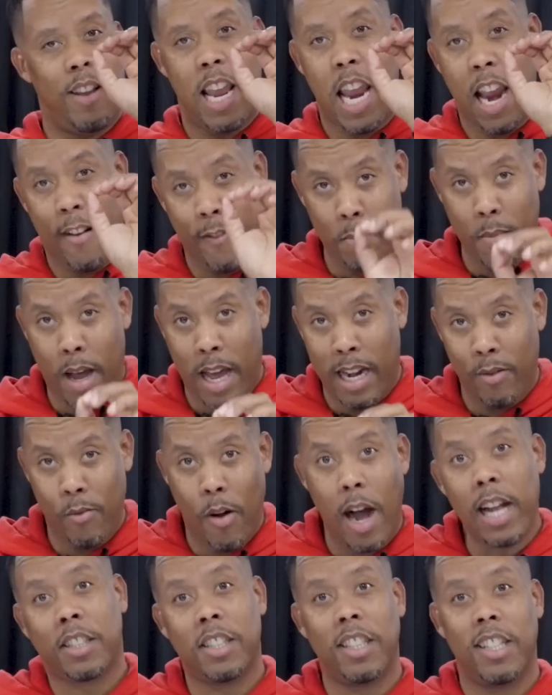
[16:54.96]
for everybody
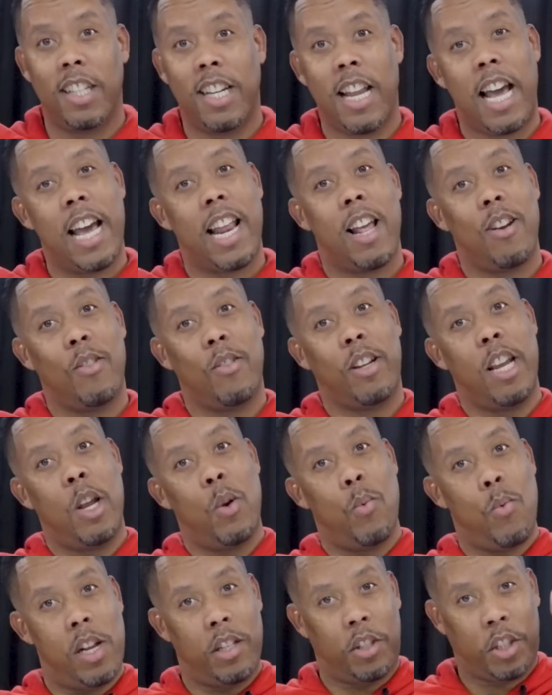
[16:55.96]
watching tonight. I don't
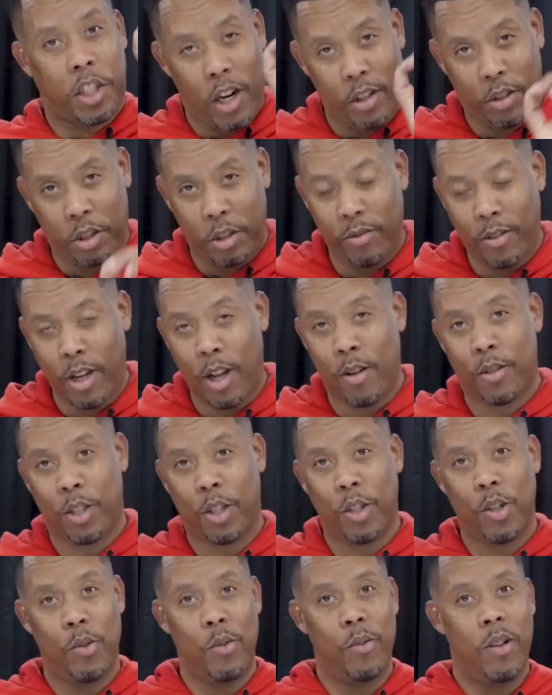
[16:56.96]
care what church you go
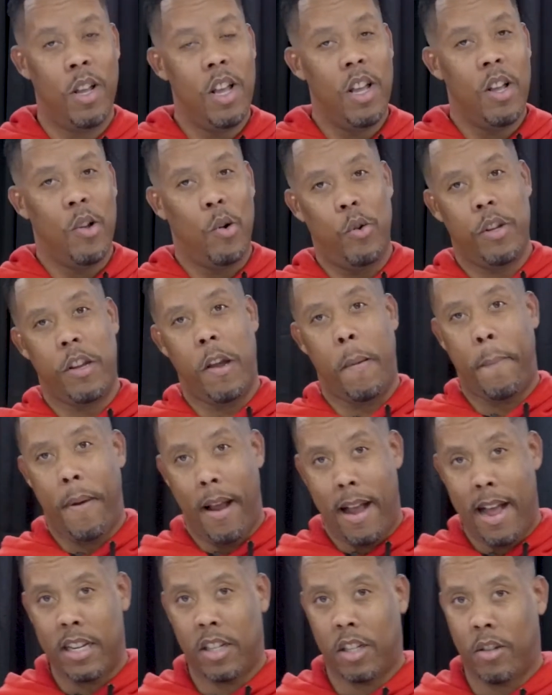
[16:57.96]
to, who your
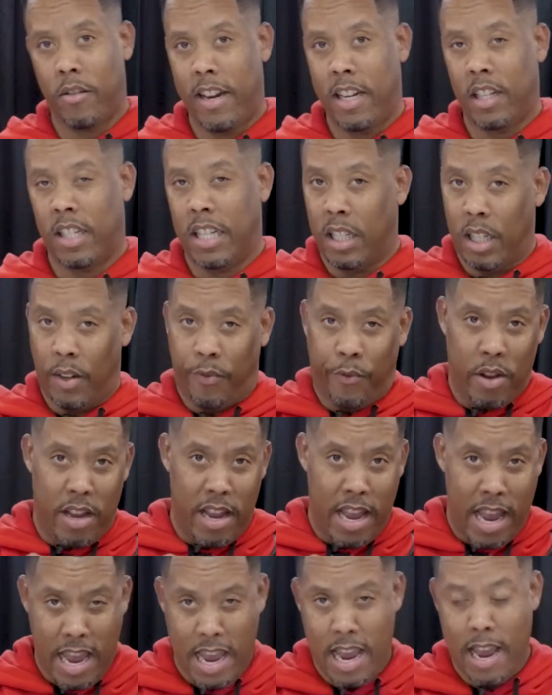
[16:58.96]
pastor is. This is
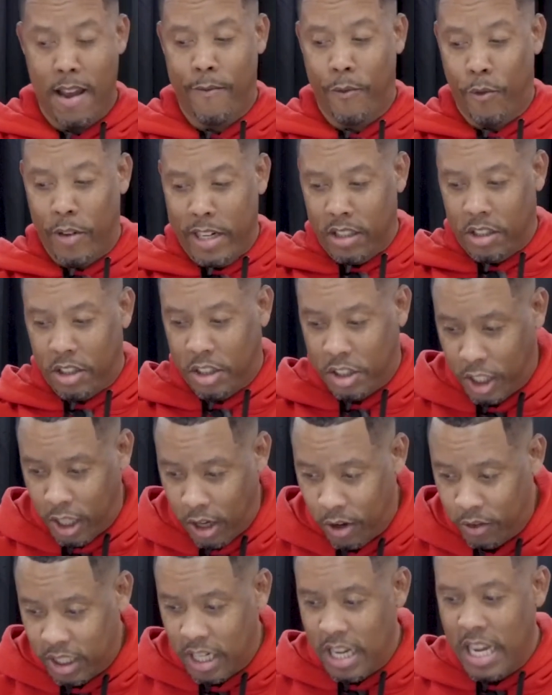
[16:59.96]
for every
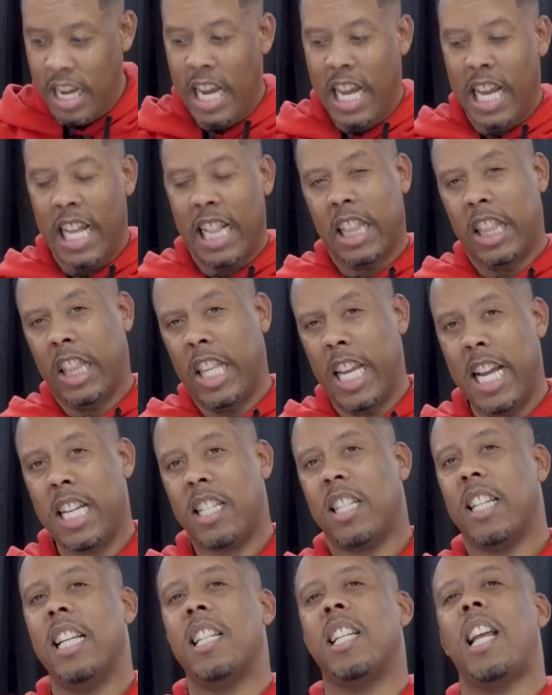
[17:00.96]
church.
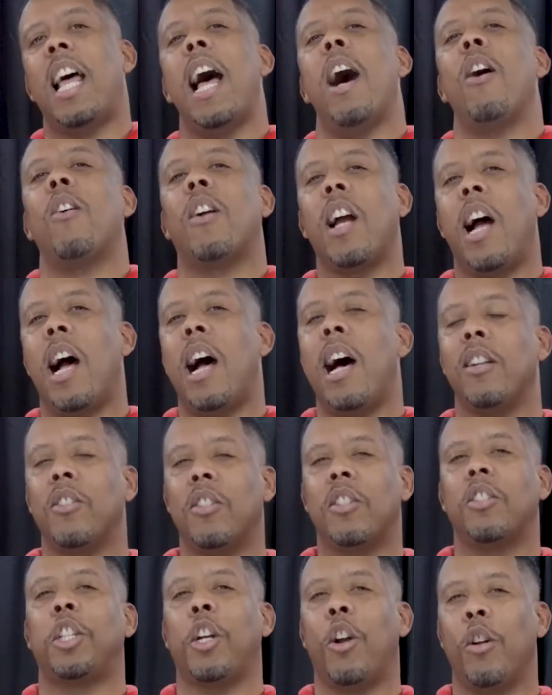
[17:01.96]
This is how
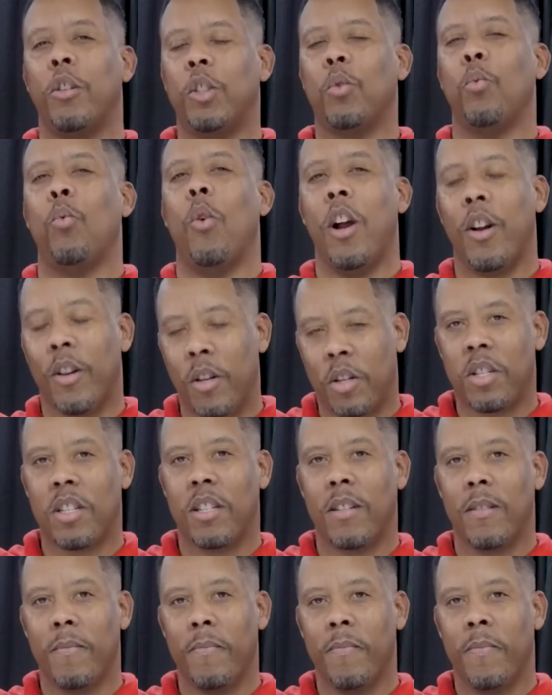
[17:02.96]
God's church
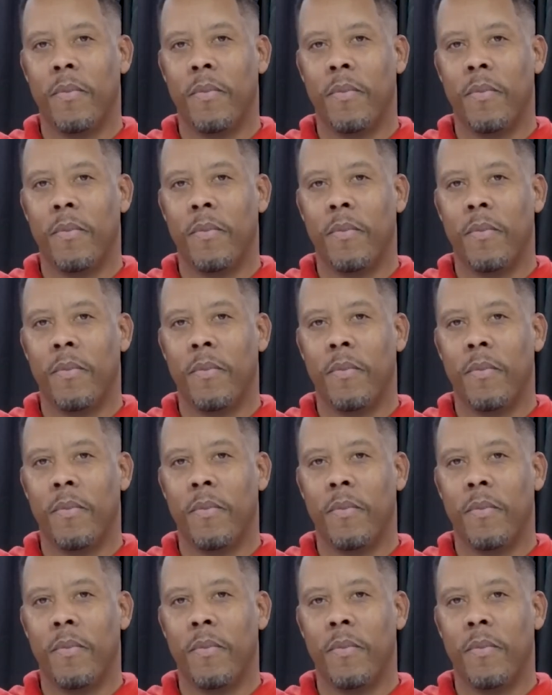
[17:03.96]
works,